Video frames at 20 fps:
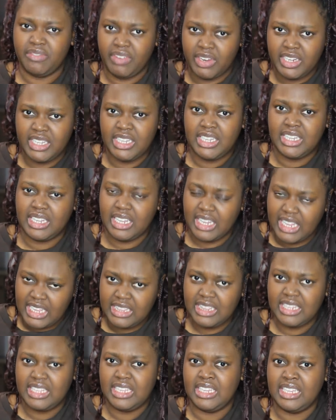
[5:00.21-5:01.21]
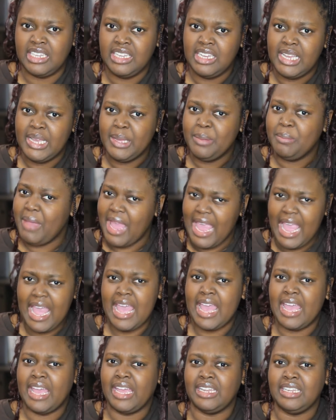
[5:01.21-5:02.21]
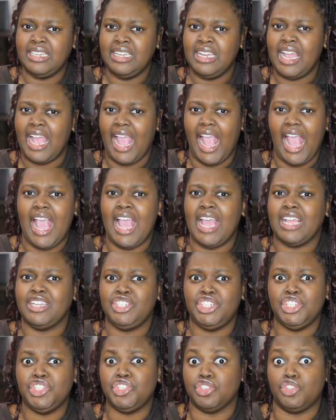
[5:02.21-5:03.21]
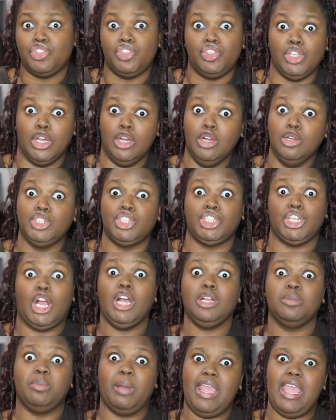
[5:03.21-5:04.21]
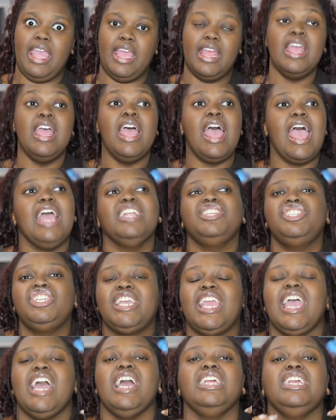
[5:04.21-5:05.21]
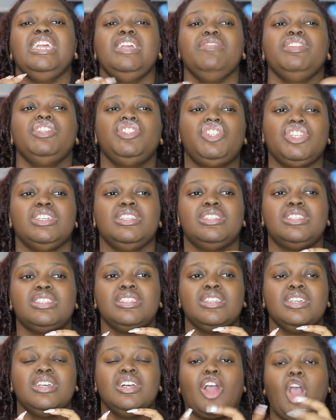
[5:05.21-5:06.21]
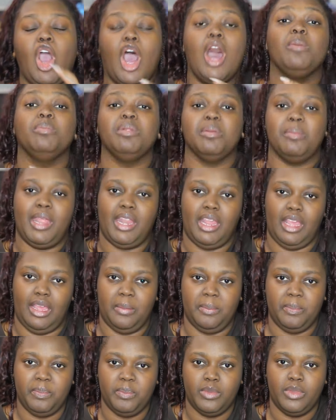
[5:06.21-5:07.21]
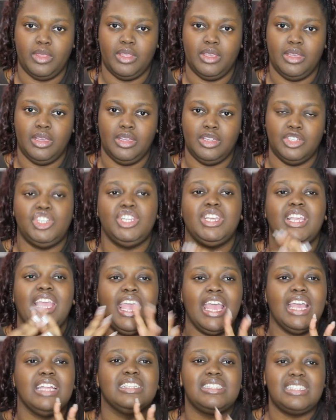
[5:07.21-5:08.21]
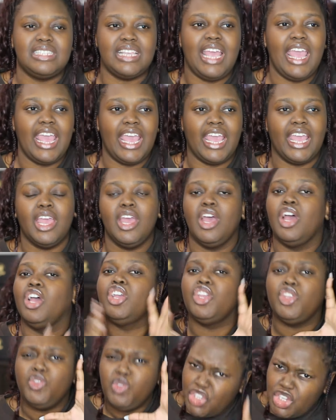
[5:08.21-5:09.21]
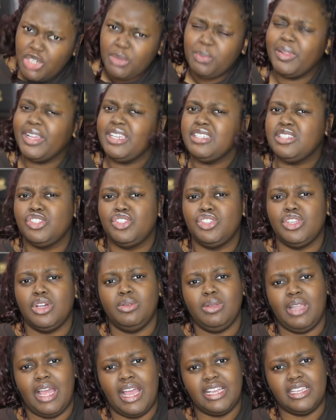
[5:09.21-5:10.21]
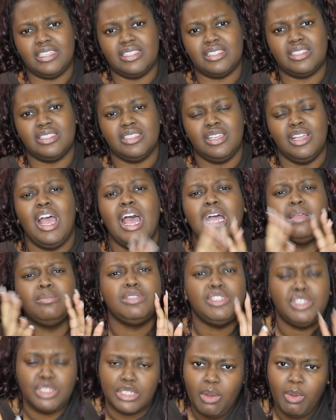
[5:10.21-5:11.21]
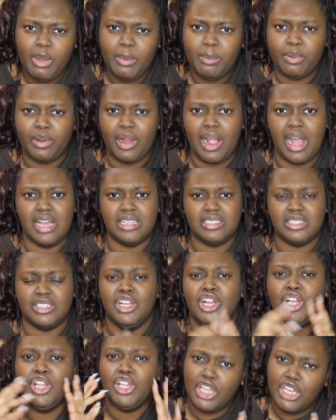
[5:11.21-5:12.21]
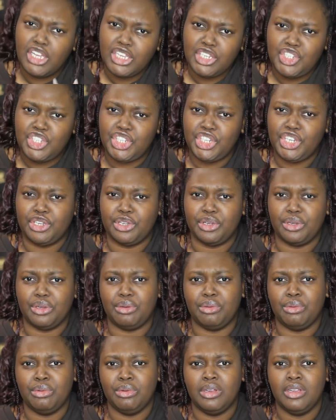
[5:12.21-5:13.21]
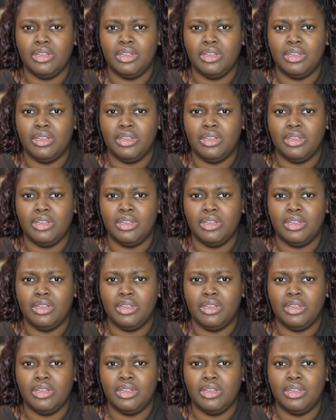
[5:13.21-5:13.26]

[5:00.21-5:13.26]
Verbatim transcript: a very cleanly man, and she's just so shocked by it. And she can't even just compliment him. She can't say, "Your place is so nice. I'm so impressed. Look at you."